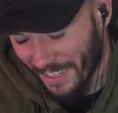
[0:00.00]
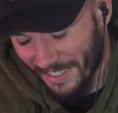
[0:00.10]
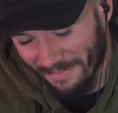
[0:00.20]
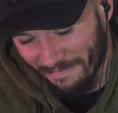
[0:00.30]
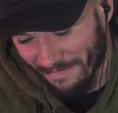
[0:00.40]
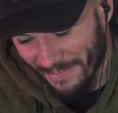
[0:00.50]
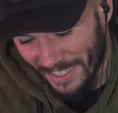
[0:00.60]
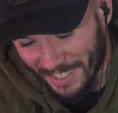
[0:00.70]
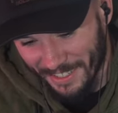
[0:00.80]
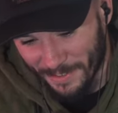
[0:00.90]
I,
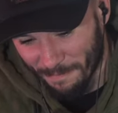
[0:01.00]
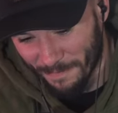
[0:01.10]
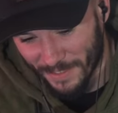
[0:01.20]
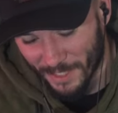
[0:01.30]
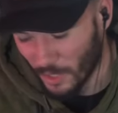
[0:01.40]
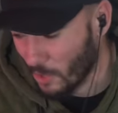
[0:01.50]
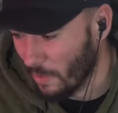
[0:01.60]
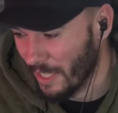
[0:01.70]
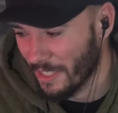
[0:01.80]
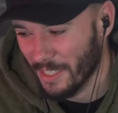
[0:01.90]
just
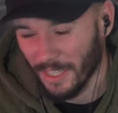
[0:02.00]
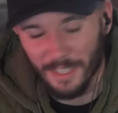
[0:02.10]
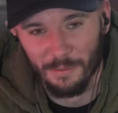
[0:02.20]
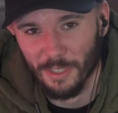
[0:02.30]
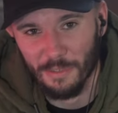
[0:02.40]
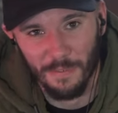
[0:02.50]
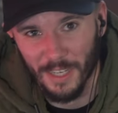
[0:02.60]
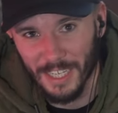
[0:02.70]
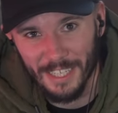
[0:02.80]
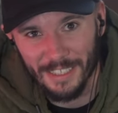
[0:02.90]
the way he said it was
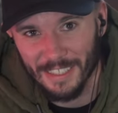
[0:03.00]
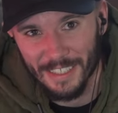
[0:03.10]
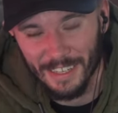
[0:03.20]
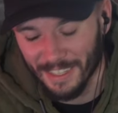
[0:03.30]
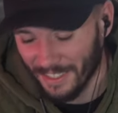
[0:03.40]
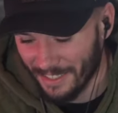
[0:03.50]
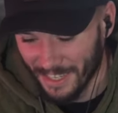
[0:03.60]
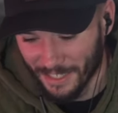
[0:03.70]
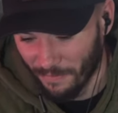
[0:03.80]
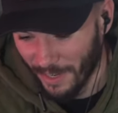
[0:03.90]
funny. I,
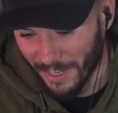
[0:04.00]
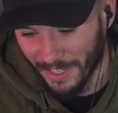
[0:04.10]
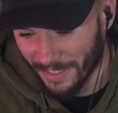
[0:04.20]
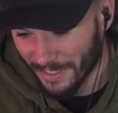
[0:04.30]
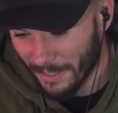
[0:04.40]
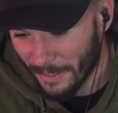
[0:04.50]
that's funny.